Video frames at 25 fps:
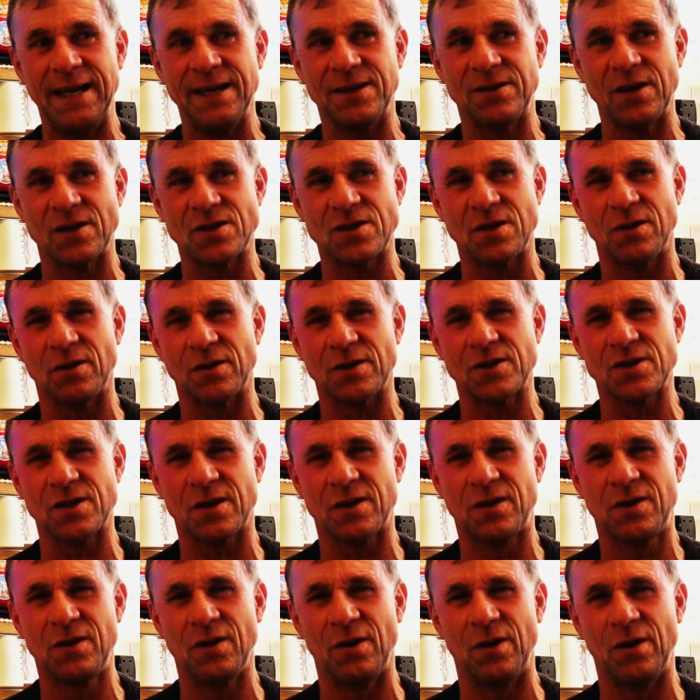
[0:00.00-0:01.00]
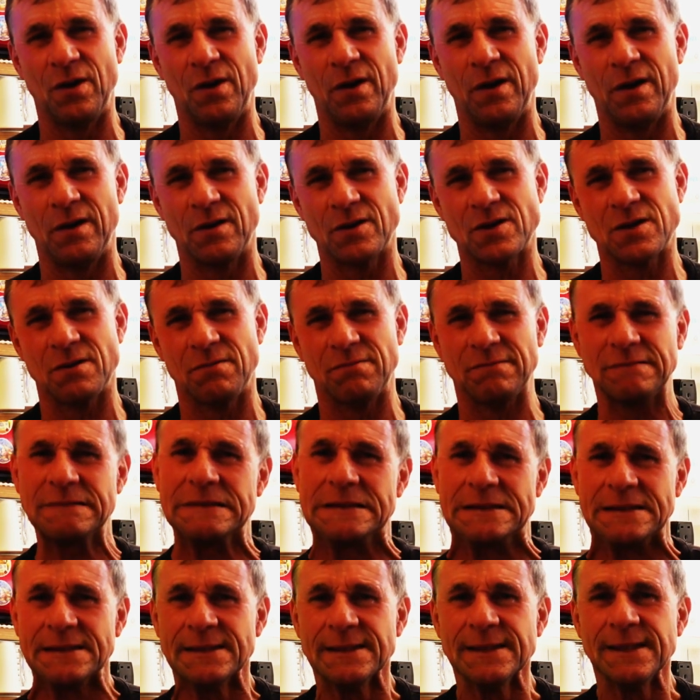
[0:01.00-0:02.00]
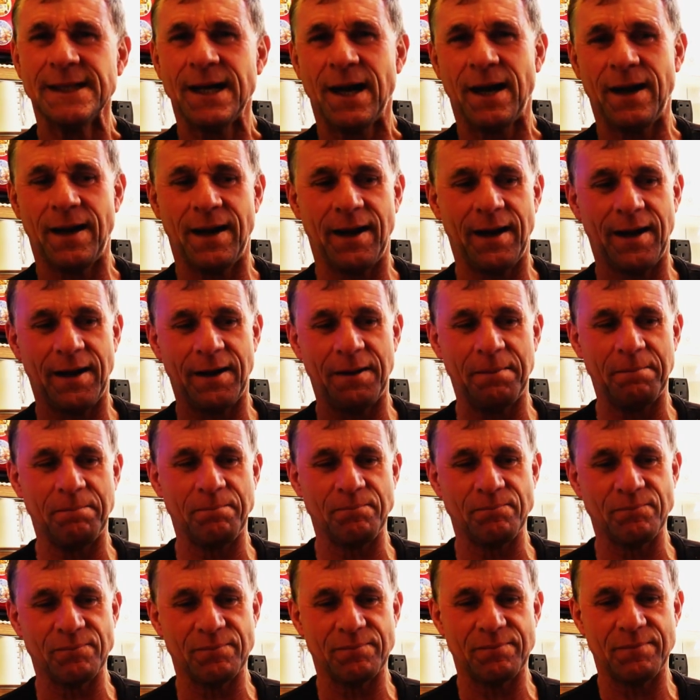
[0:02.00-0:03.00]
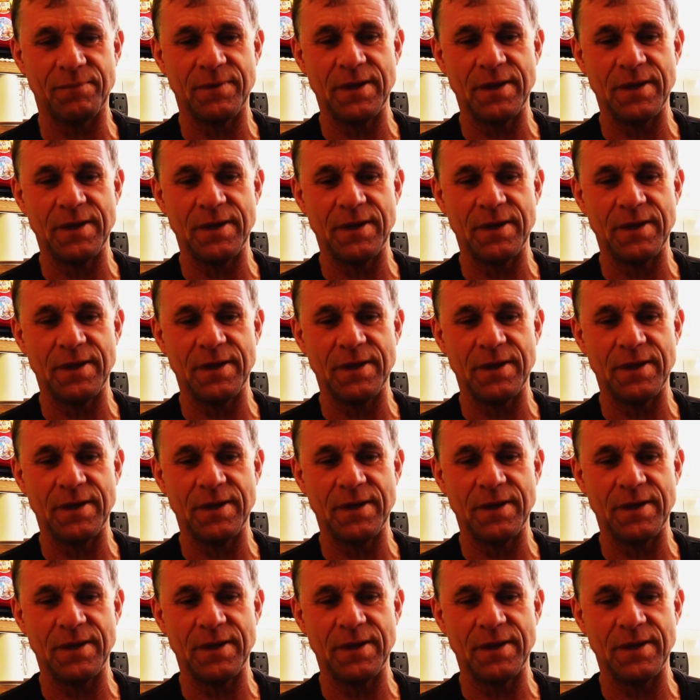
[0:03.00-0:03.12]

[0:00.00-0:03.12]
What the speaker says: It doesn't look so good. Looks yeah.